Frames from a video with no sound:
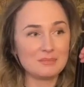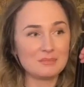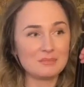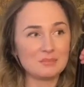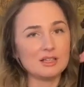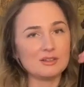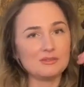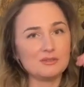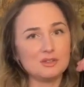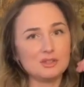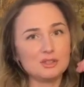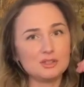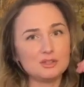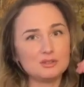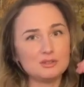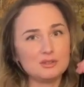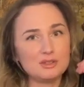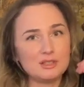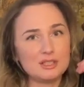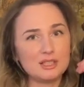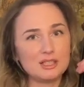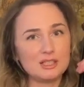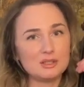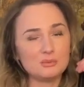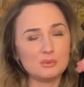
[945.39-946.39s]
If you're
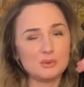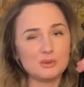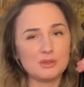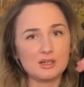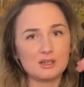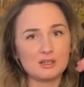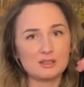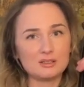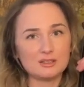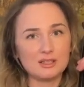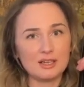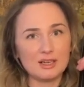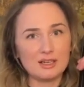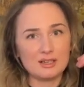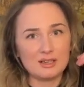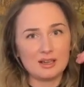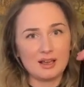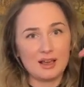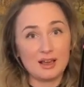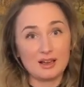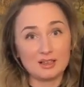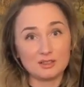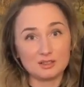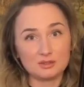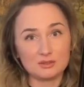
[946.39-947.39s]
doing it without an
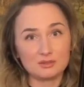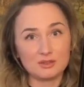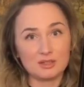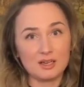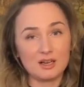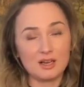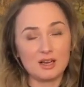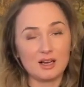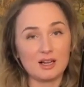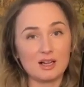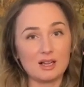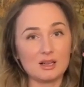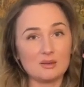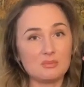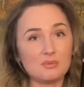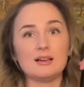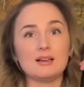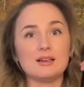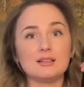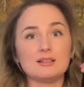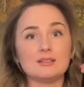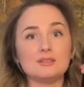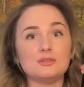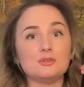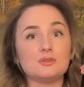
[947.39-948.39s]
extra help
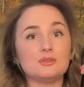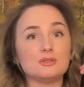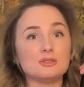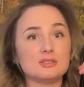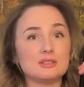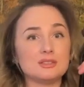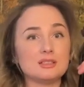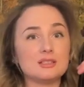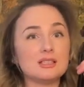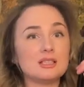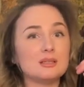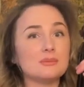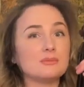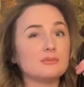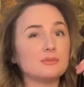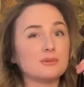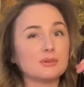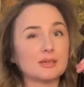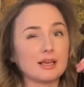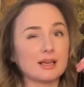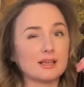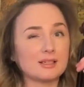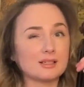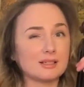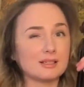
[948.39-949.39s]
and you keep
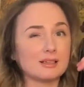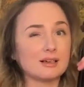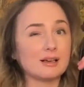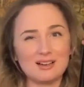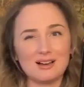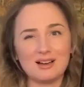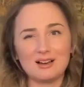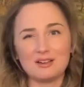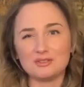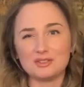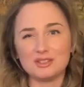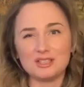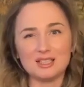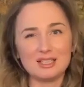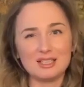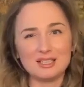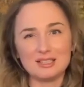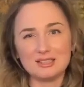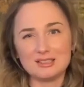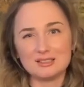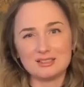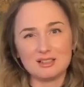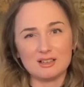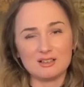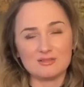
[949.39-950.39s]
forgetting how the E
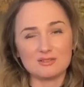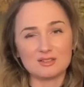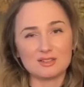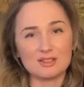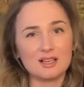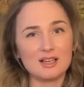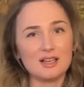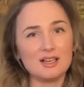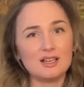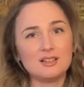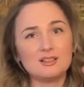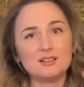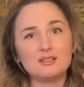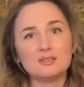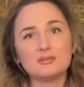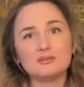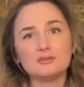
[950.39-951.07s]
sounds like,